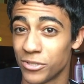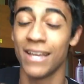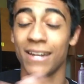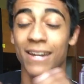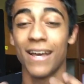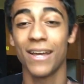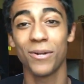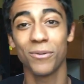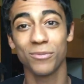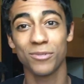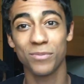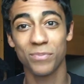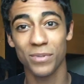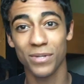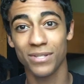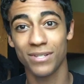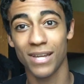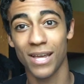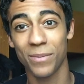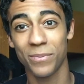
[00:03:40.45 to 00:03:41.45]
and I don't
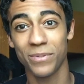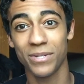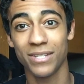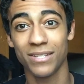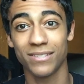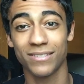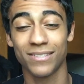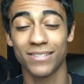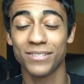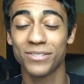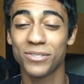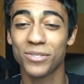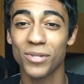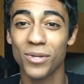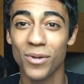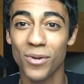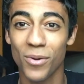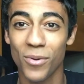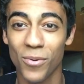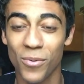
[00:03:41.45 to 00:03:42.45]
speak Japanese,
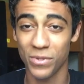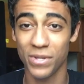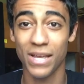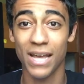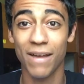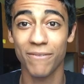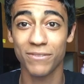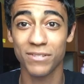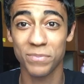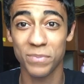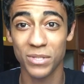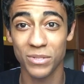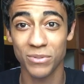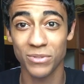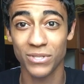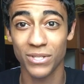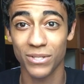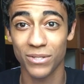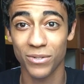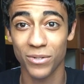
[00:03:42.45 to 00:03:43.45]
so we have to speak to
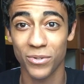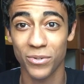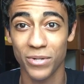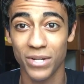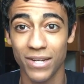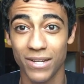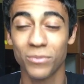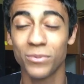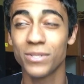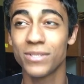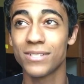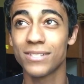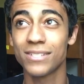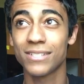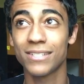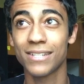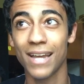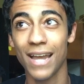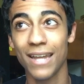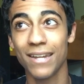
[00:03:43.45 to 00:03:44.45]
each other in Korean, which is
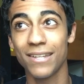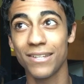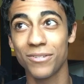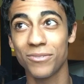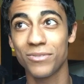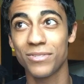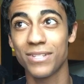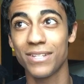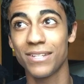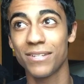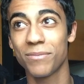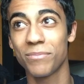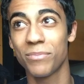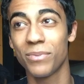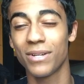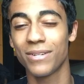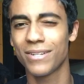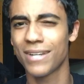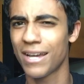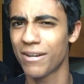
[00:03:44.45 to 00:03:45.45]
kind of interesting
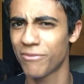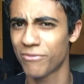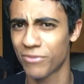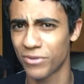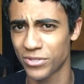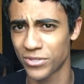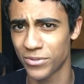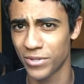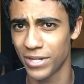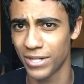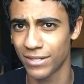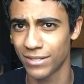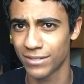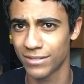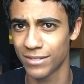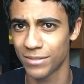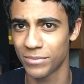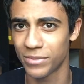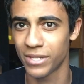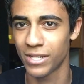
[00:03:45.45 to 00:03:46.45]
but kind of frustrating at
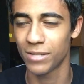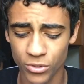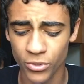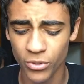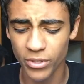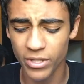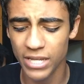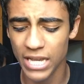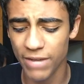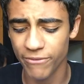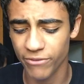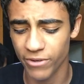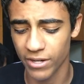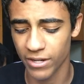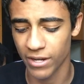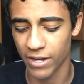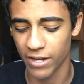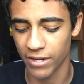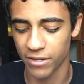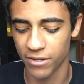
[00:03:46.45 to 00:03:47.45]
some time. Shortly after I
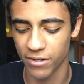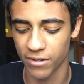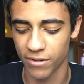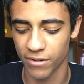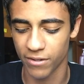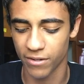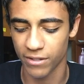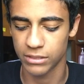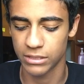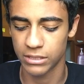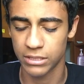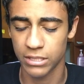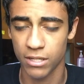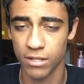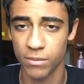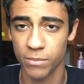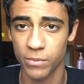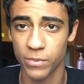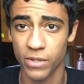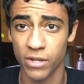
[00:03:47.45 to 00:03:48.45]
got here,
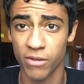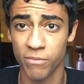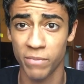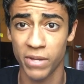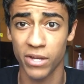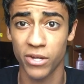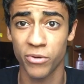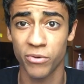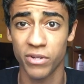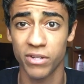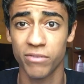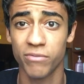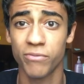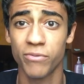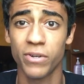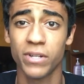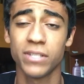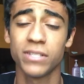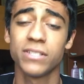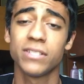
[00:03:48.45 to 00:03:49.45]
some of my Korean
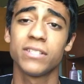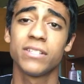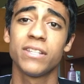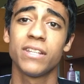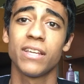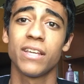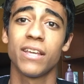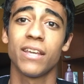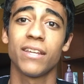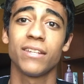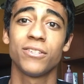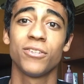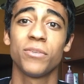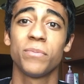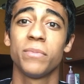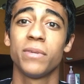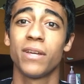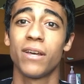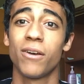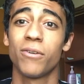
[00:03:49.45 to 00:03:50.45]
friends, they
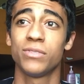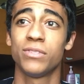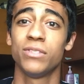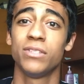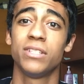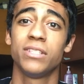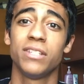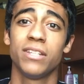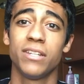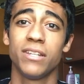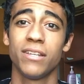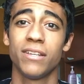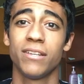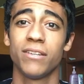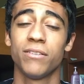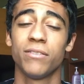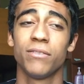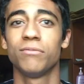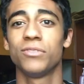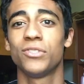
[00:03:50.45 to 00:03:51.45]
took me out to the city
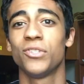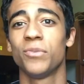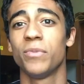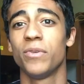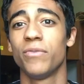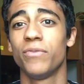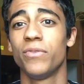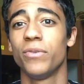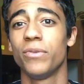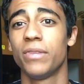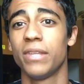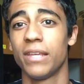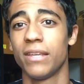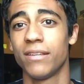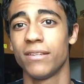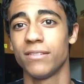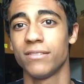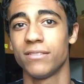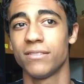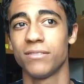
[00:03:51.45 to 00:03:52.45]
and showed me a few
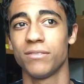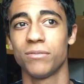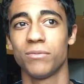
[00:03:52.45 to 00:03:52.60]
things and